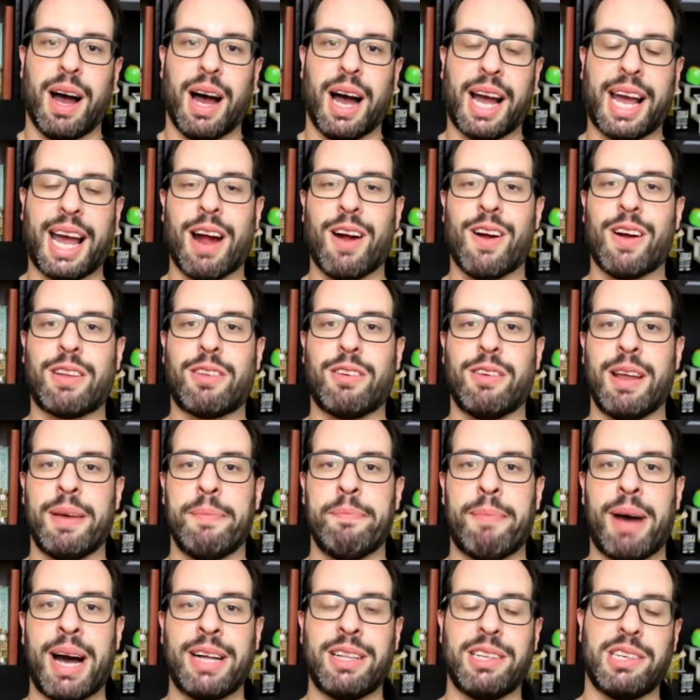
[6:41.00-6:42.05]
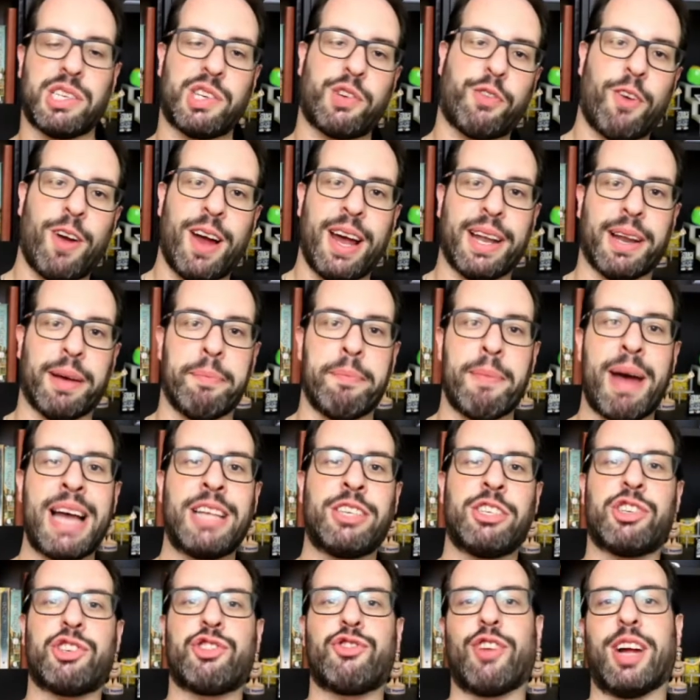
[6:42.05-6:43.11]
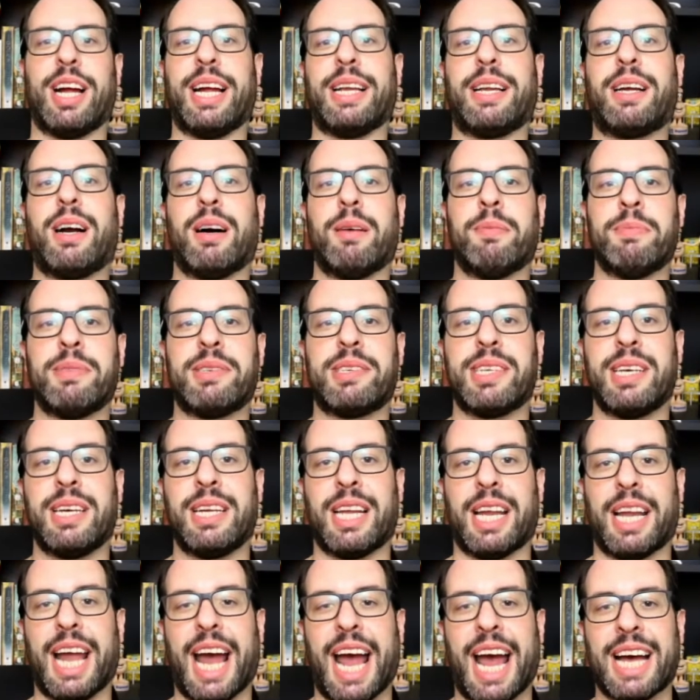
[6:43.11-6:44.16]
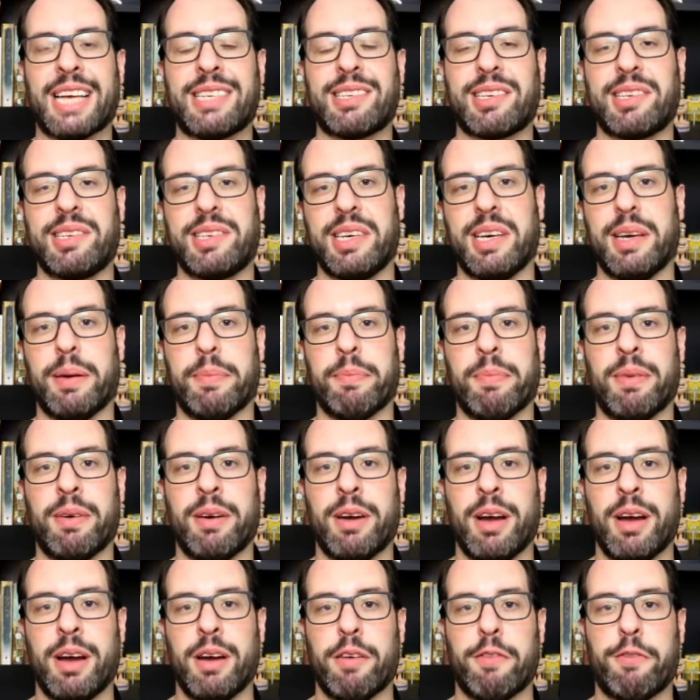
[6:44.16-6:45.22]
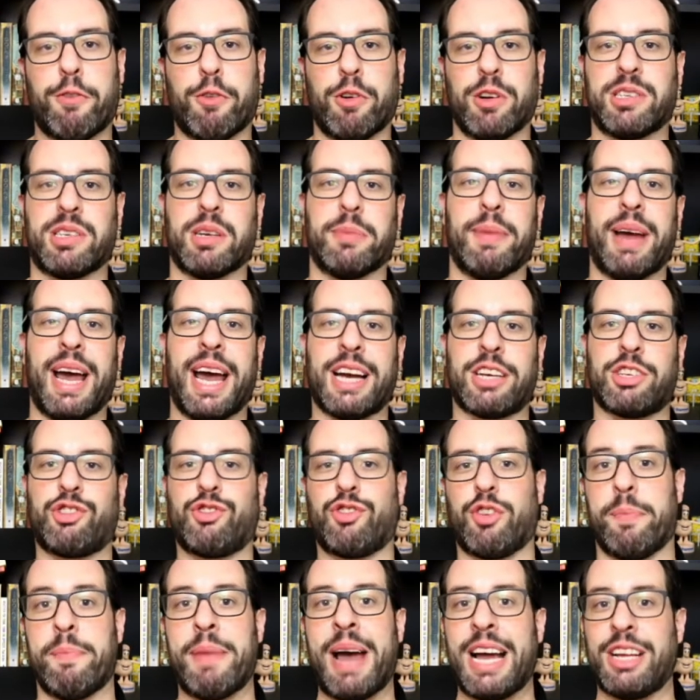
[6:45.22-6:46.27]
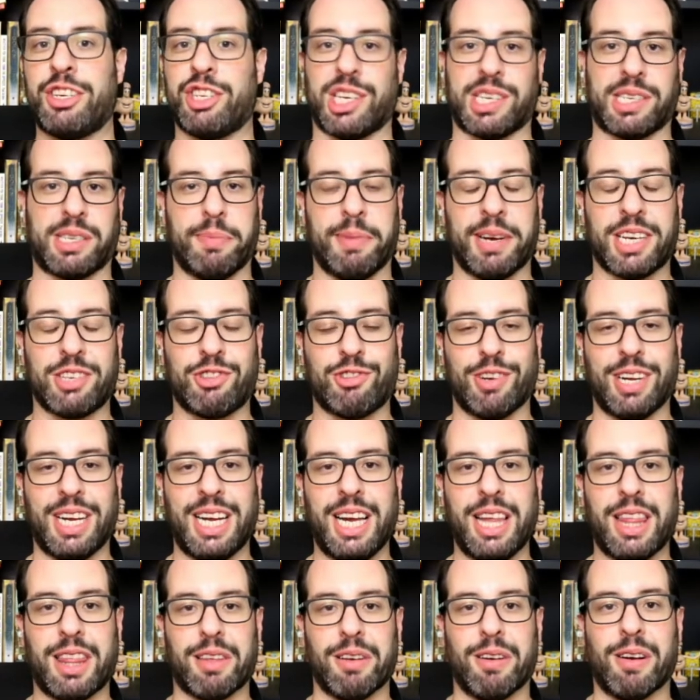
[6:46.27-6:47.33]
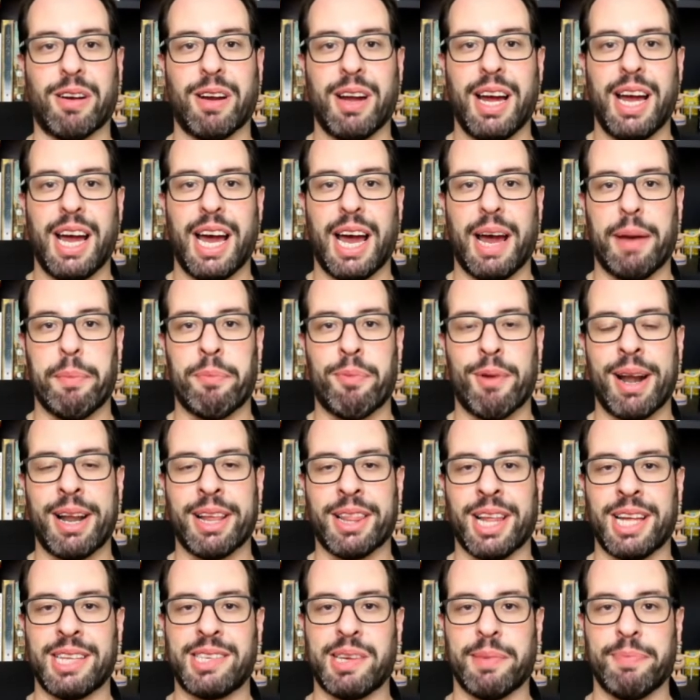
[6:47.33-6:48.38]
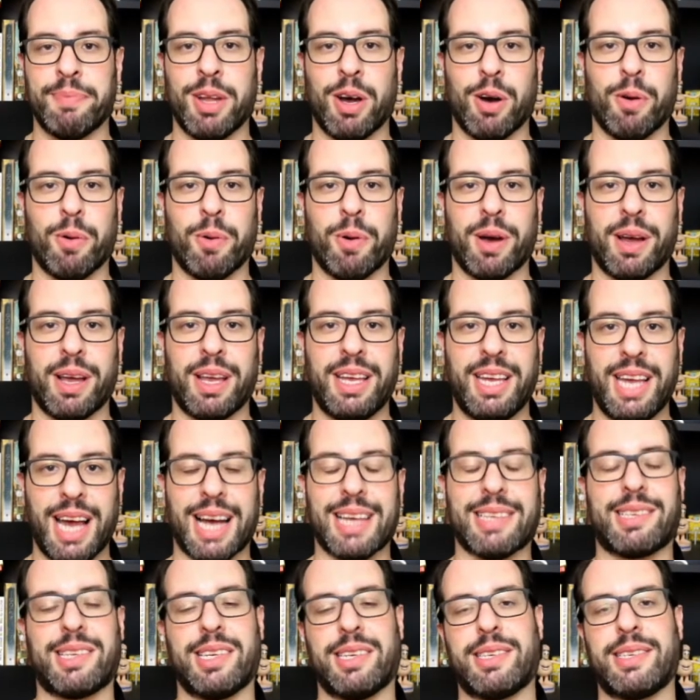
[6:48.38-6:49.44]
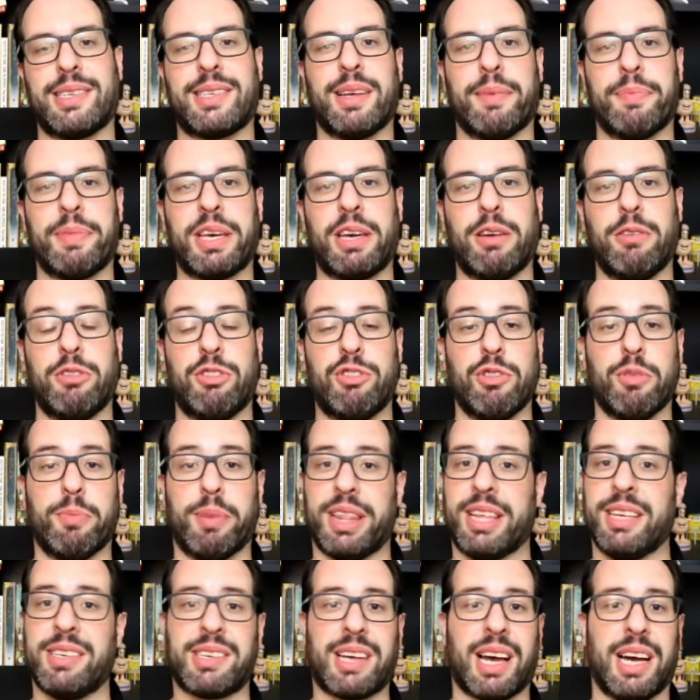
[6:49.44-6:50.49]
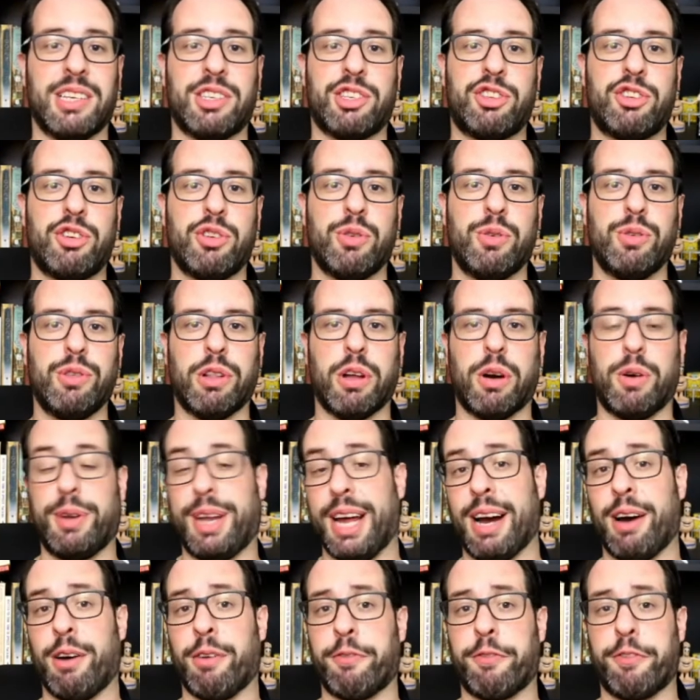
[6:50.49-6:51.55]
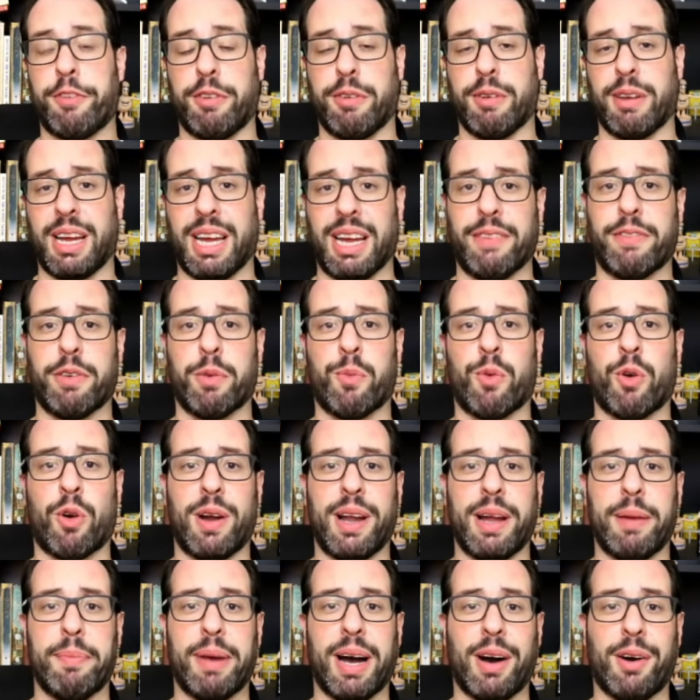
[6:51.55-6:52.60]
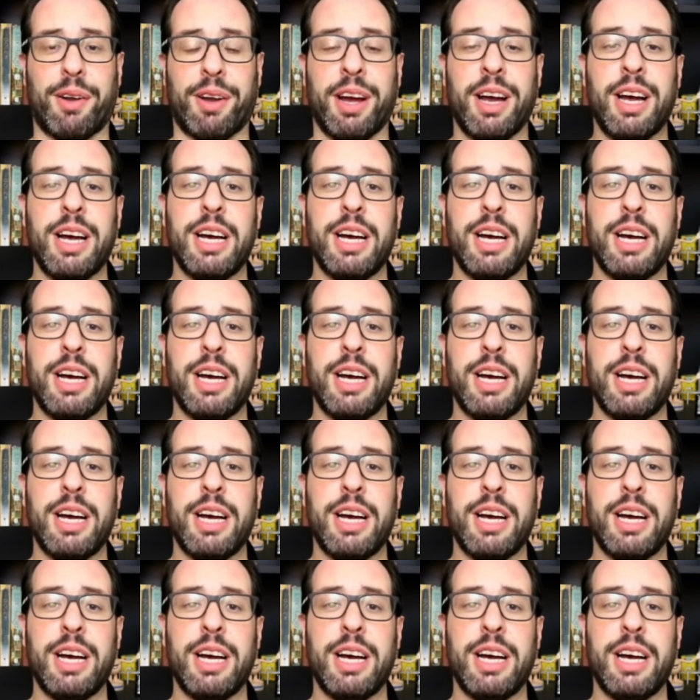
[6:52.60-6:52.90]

a character named Mylus Fren, a magistrate, comes in and asks him for some extra magic, some extra ether. And Brennan lets him know, yes, this is something you do, but this guy's too low down for you to even worry about.